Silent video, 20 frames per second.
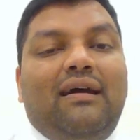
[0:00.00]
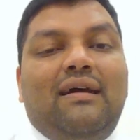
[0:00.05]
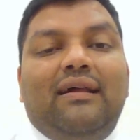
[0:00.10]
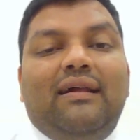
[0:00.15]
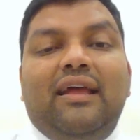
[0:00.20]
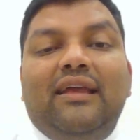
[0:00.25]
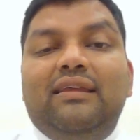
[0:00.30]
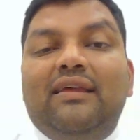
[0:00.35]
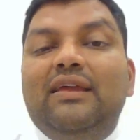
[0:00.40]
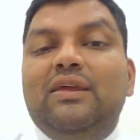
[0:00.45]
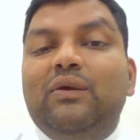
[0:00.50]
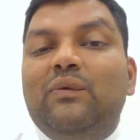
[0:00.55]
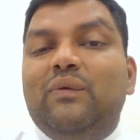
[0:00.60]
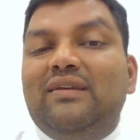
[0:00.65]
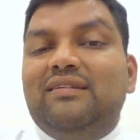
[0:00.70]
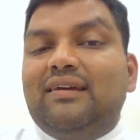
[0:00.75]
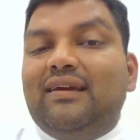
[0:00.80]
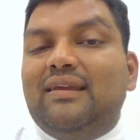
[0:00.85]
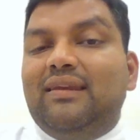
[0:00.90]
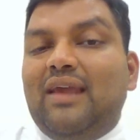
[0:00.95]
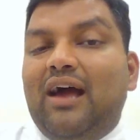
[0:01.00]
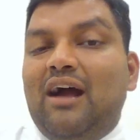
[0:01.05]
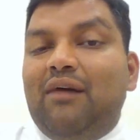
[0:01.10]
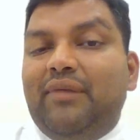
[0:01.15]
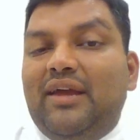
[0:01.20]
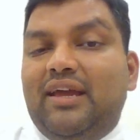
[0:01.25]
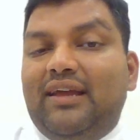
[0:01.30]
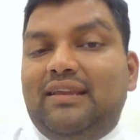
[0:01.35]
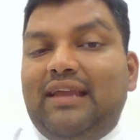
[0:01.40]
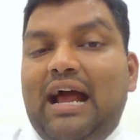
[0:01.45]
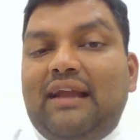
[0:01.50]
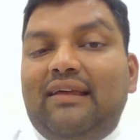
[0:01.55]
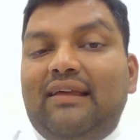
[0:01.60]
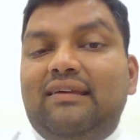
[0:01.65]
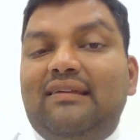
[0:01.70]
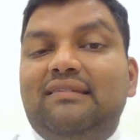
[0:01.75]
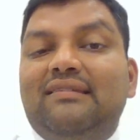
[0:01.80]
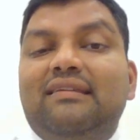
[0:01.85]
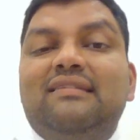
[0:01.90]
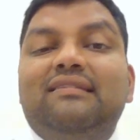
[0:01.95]
in the US economy, that
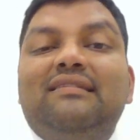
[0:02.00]
is the